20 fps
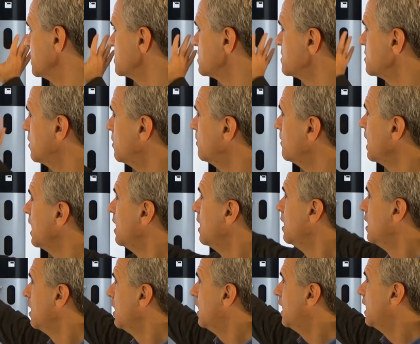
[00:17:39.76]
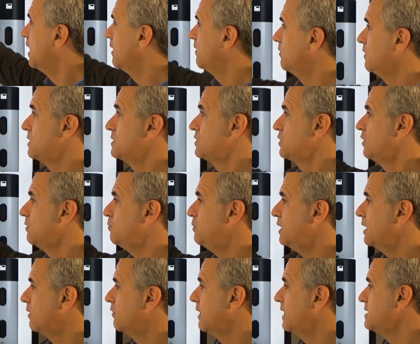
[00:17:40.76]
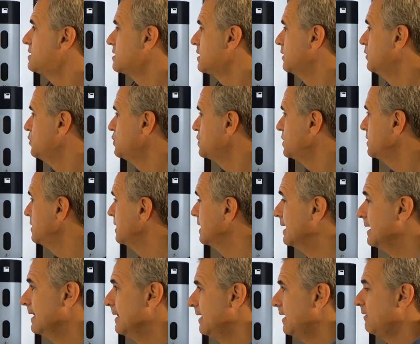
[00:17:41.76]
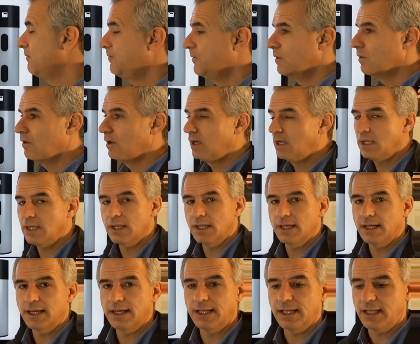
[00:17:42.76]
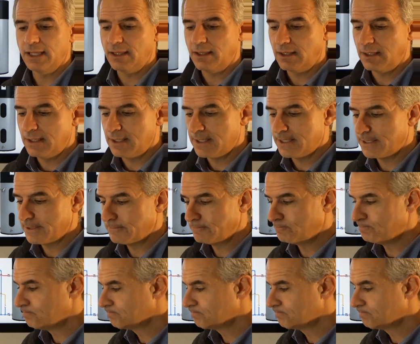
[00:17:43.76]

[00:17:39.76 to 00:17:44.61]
So this could be a great solution if you're in a